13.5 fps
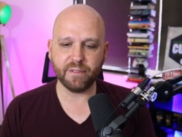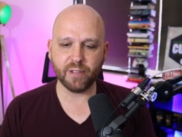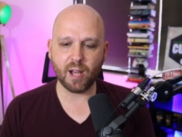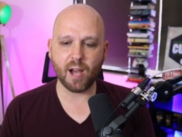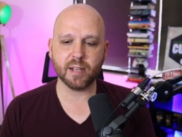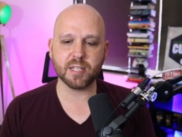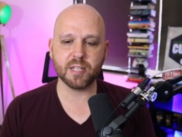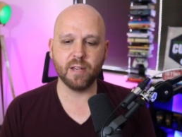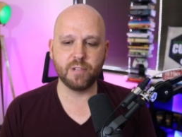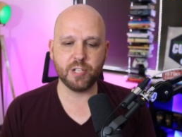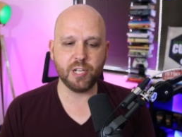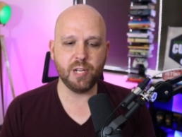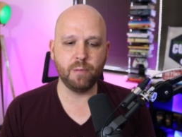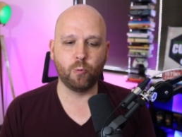flocks of
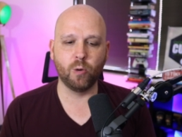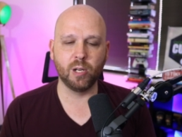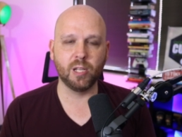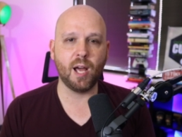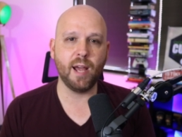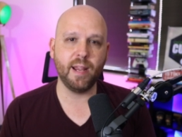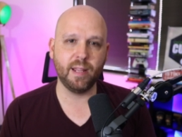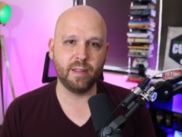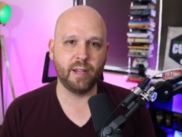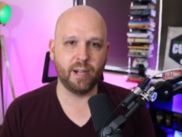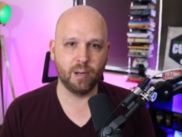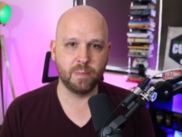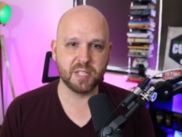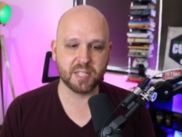sheep were lying
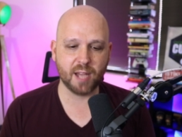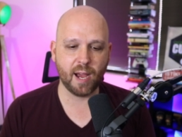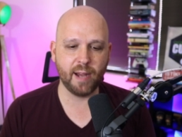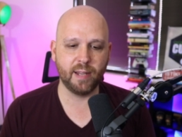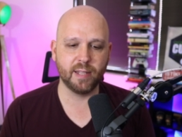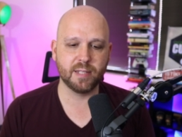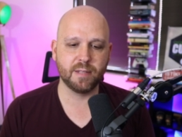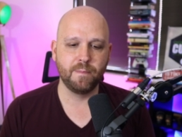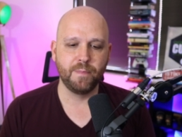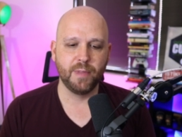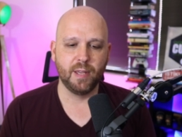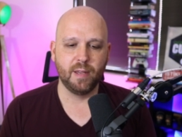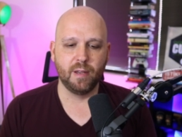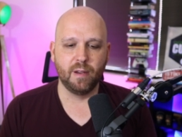there beside it.
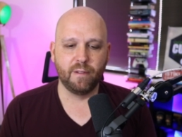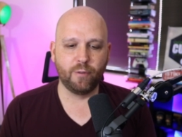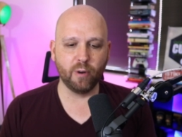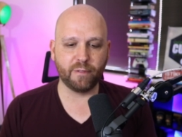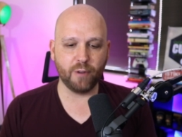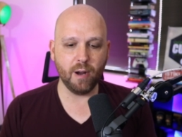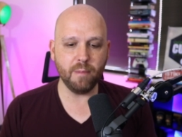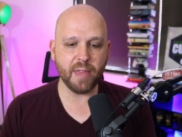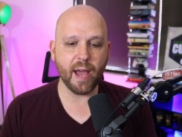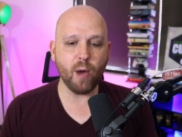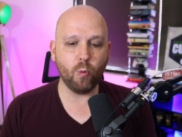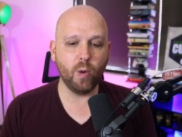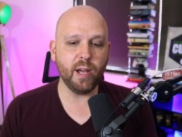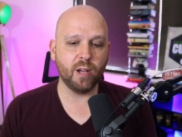For from
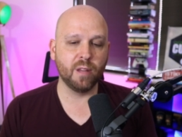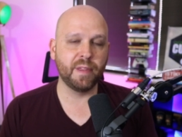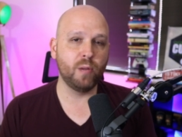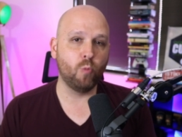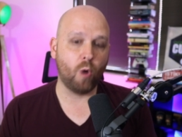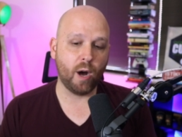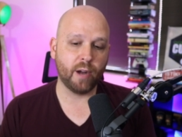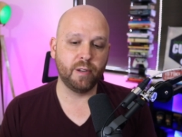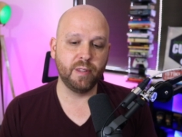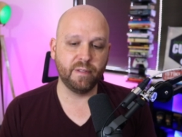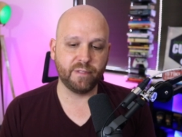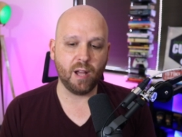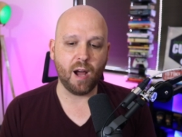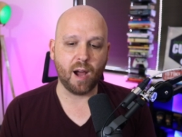that well they watered
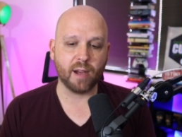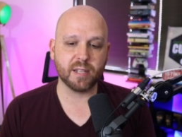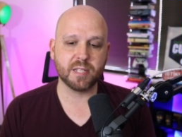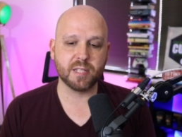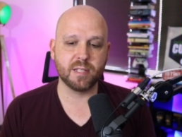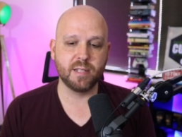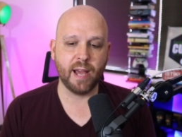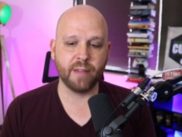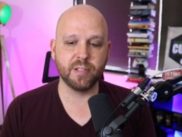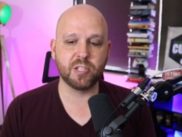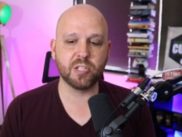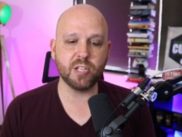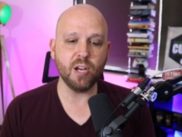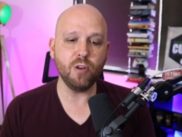the flocks. Now the
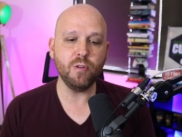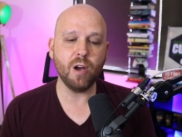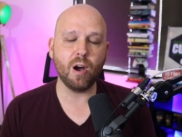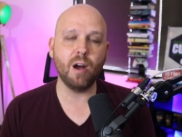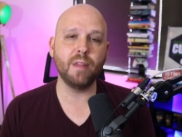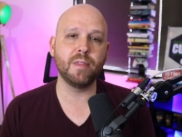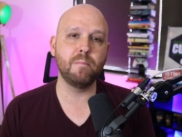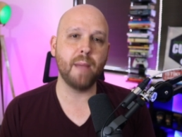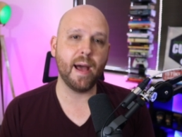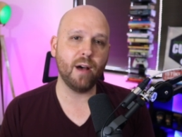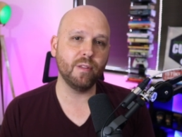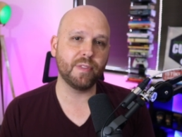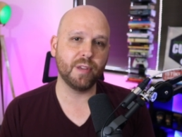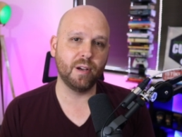stone on the
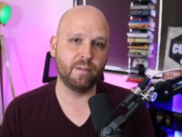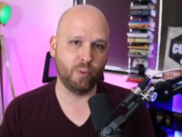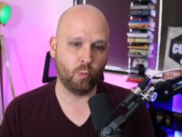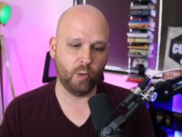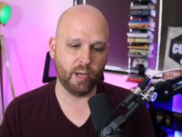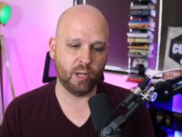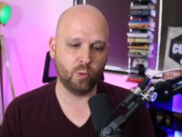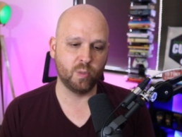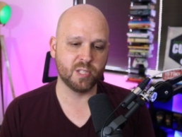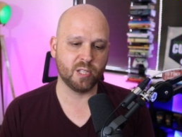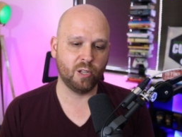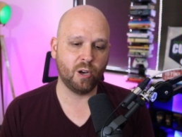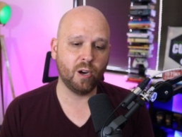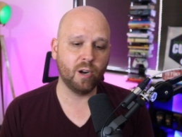mouth of the well
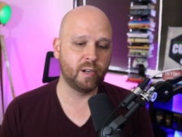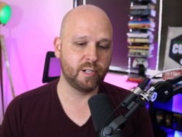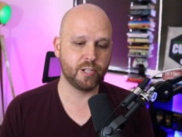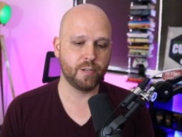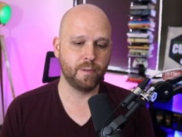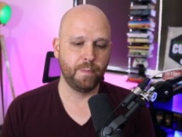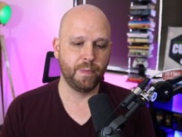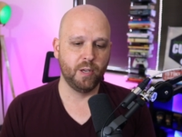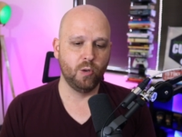was large.